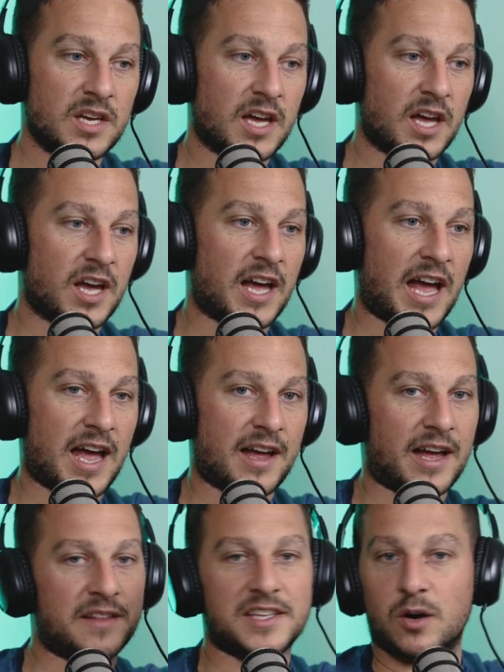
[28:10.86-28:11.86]

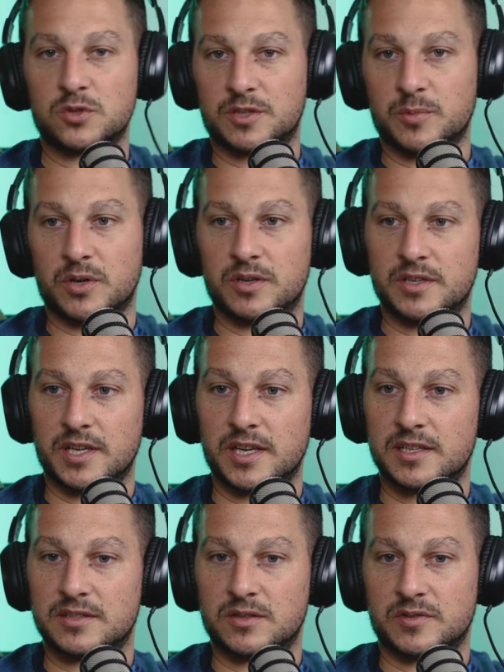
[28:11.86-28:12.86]
And the ultimate
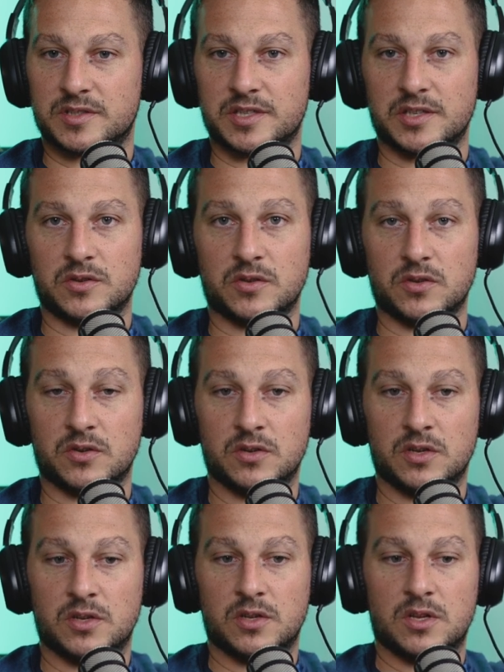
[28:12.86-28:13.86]
is obviously your
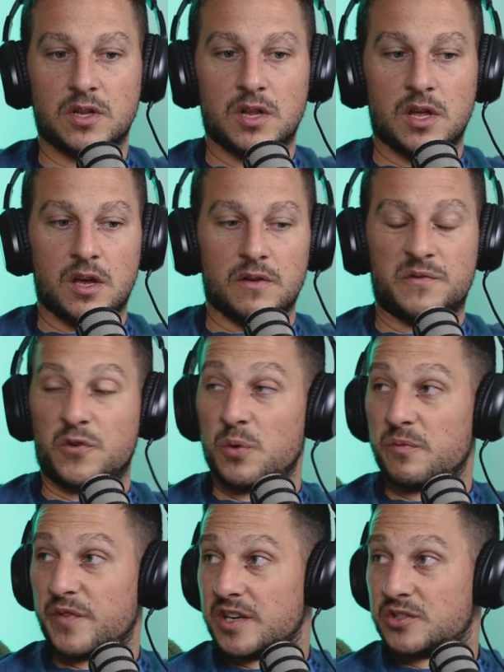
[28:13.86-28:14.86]
fruit
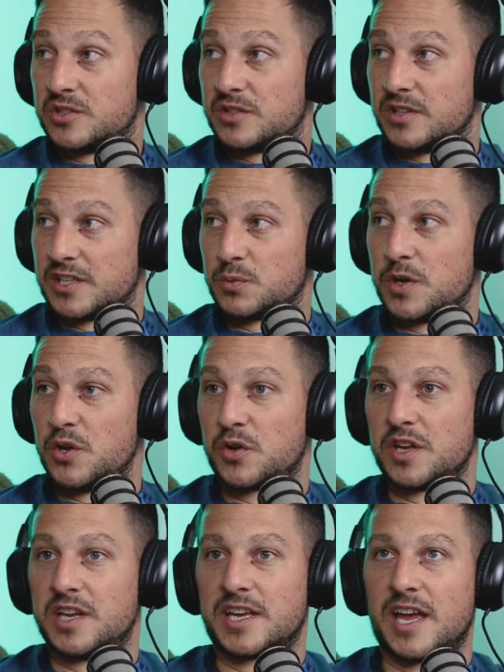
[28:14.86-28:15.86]
and veg. That's where you're
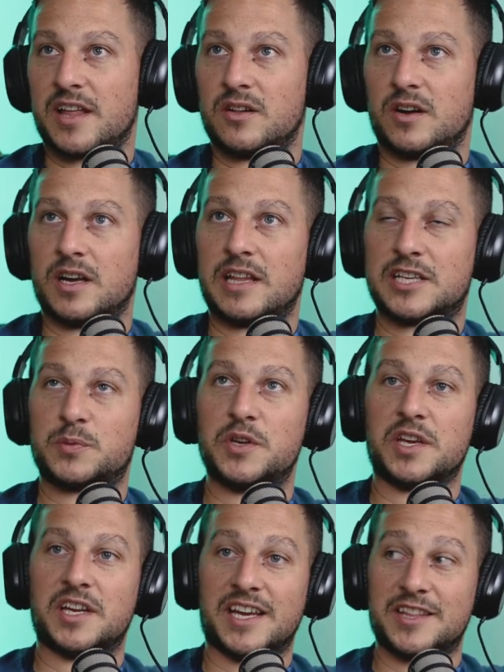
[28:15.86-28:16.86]
gonna get
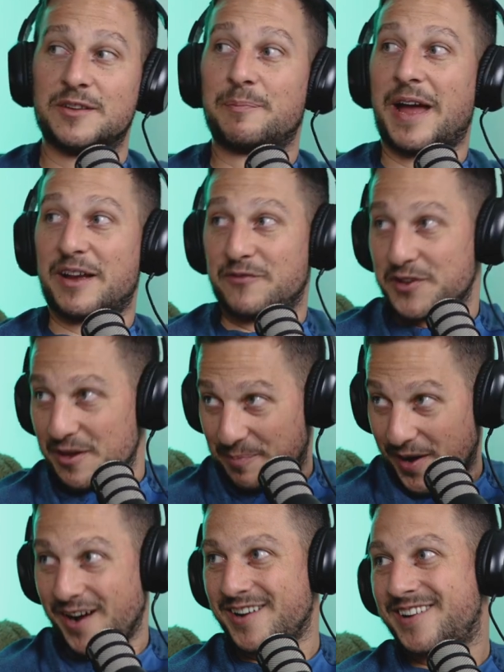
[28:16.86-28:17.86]
the bang for your
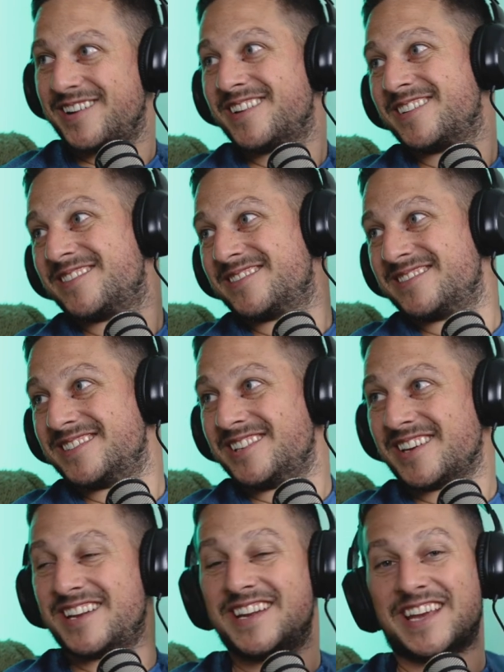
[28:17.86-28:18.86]
buck. You're
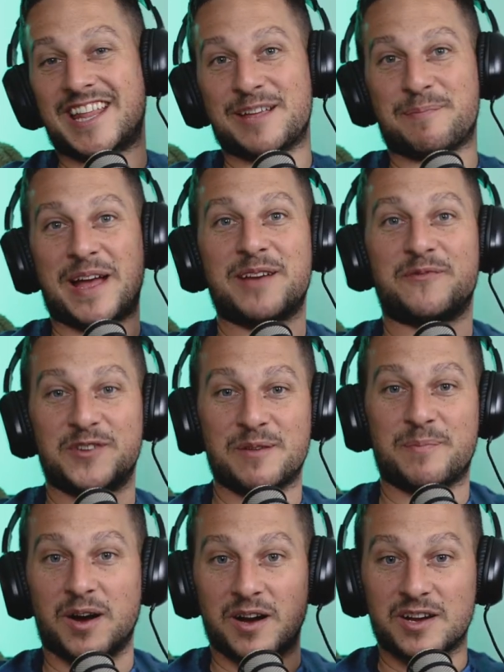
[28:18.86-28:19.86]
gonna get the bang for your
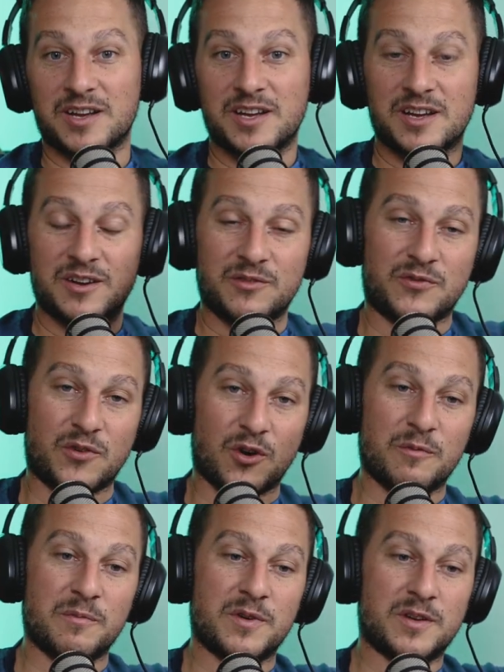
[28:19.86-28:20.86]
buck
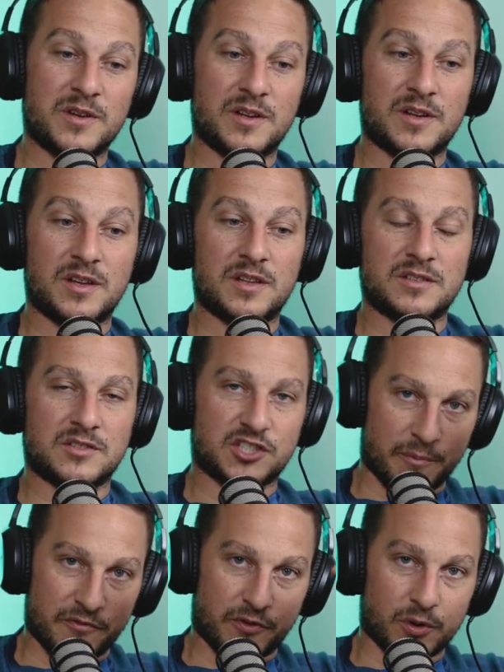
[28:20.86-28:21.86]
from
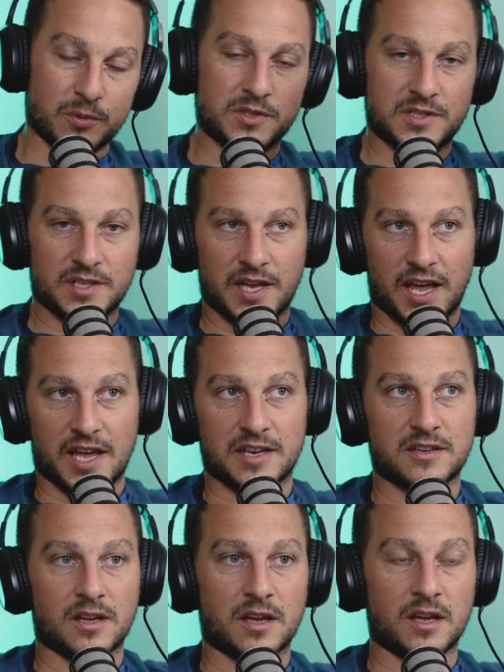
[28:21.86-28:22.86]
some fruits and